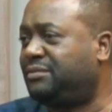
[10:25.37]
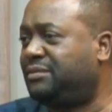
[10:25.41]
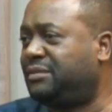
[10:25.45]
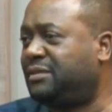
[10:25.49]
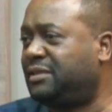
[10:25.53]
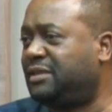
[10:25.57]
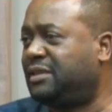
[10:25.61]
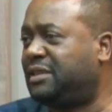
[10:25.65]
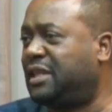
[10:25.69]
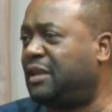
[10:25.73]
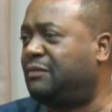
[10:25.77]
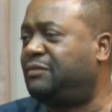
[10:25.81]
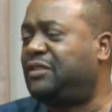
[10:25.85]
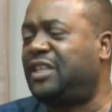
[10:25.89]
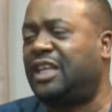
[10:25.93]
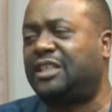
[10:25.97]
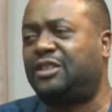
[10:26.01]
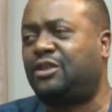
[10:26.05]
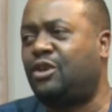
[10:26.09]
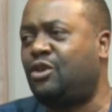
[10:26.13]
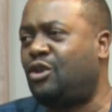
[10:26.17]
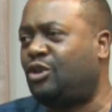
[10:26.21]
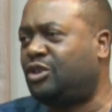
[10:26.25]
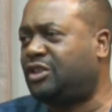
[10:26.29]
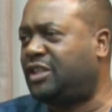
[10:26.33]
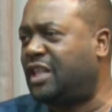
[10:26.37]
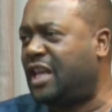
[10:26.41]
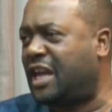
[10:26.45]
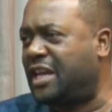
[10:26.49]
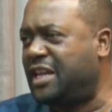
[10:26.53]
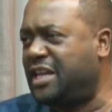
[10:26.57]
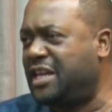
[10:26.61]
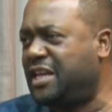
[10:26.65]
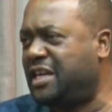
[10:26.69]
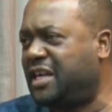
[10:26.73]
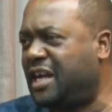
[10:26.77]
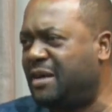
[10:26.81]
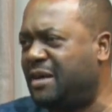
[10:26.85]
They've just lost their
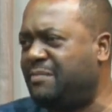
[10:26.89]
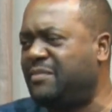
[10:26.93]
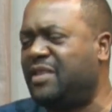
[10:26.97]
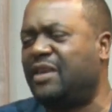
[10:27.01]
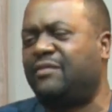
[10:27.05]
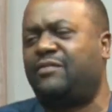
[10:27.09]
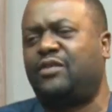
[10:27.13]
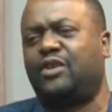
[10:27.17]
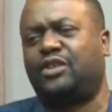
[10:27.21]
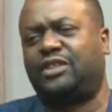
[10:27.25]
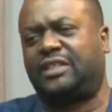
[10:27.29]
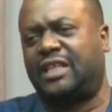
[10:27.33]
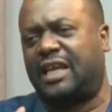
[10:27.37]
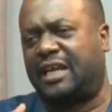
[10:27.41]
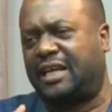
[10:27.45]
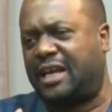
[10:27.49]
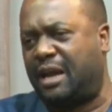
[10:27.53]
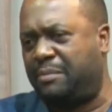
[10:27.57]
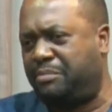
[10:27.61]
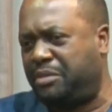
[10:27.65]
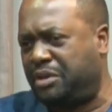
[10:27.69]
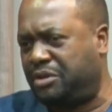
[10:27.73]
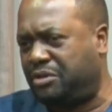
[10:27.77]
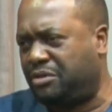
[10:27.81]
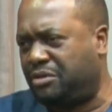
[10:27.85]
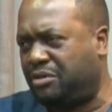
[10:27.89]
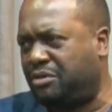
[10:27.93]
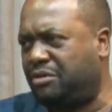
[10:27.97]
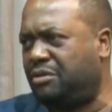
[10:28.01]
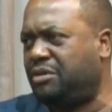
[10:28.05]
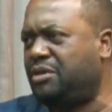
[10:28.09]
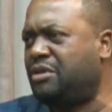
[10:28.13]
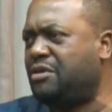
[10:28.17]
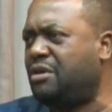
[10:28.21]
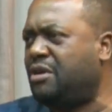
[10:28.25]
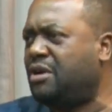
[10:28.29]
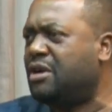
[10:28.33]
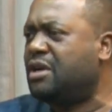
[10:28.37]
income, they've lost their capital,
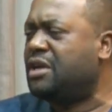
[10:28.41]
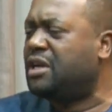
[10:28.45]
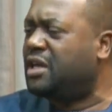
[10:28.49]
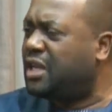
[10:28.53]
you know,